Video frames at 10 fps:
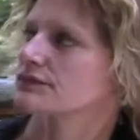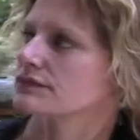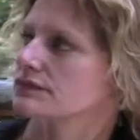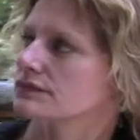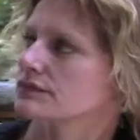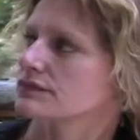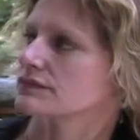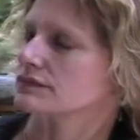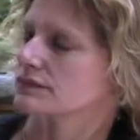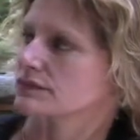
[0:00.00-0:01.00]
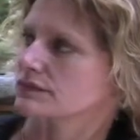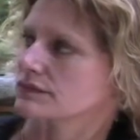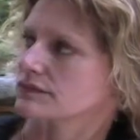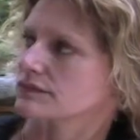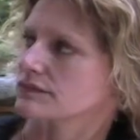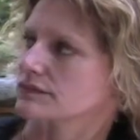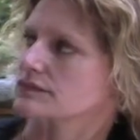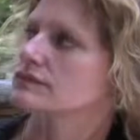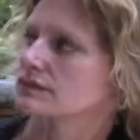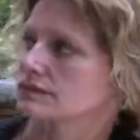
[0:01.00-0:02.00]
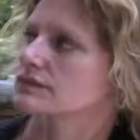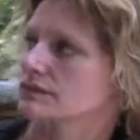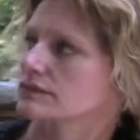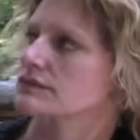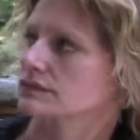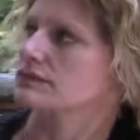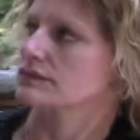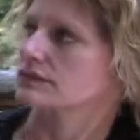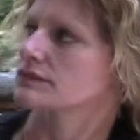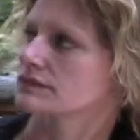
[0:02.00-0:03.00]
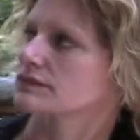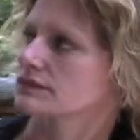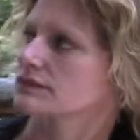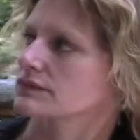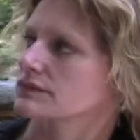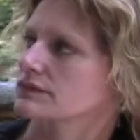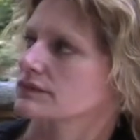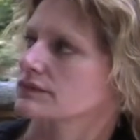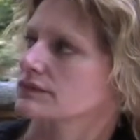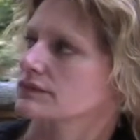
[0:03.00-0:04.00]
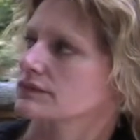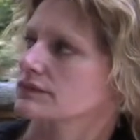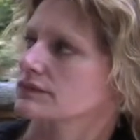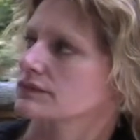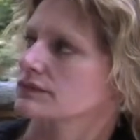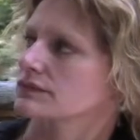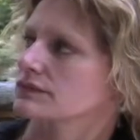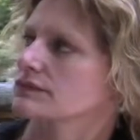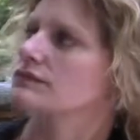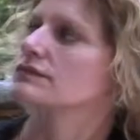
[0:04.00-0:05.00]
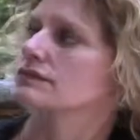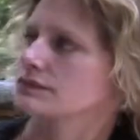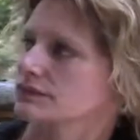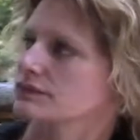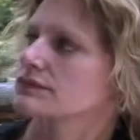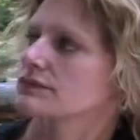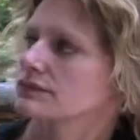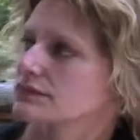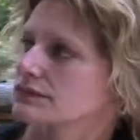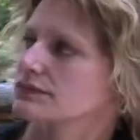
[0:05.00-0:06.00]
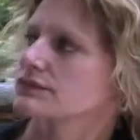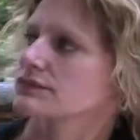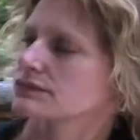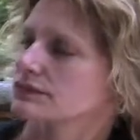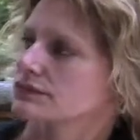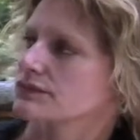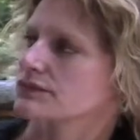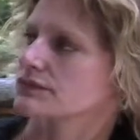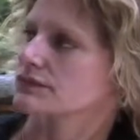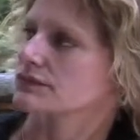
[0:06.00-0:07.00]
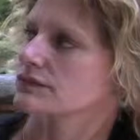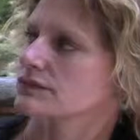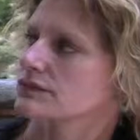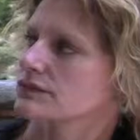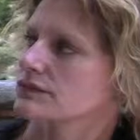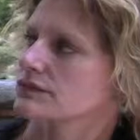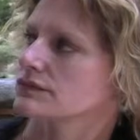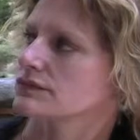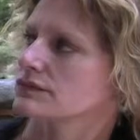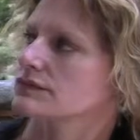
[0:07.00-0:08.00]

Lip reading: No words are spoken by the person on screen.